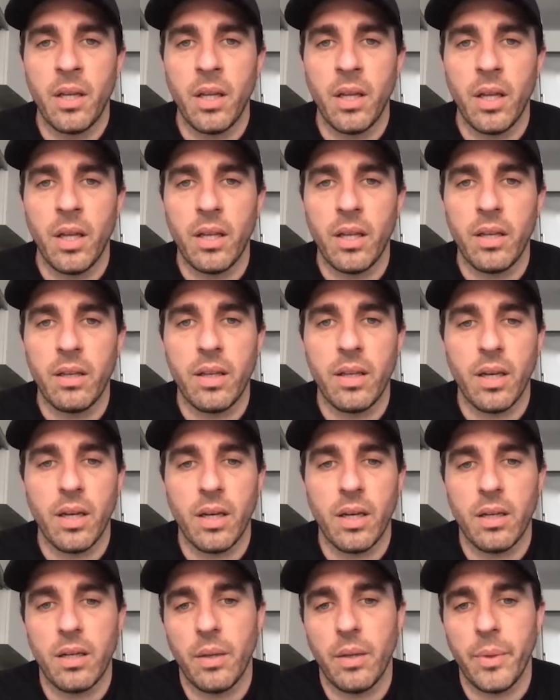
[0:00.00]
And
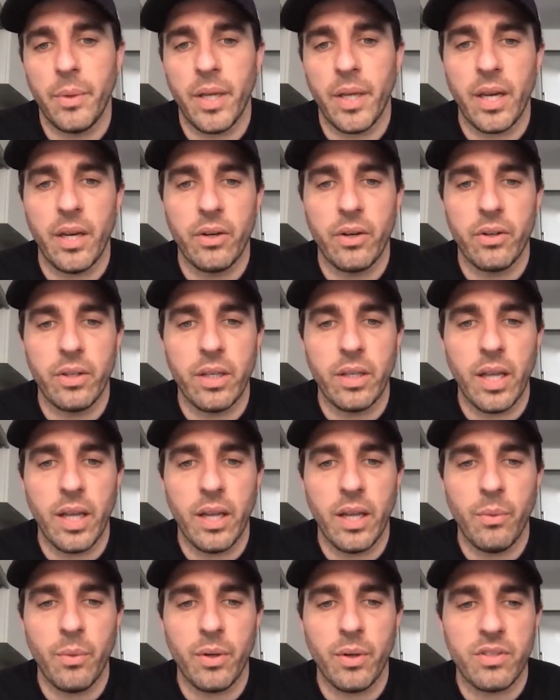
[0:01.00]
we get here
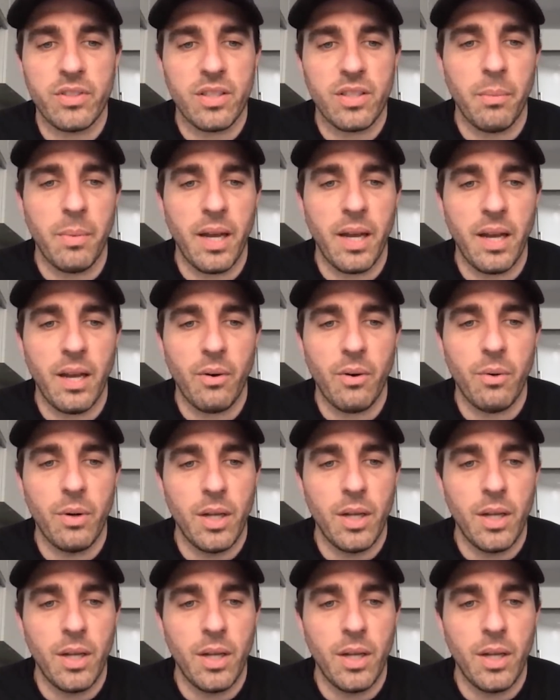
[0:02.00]
today where somehow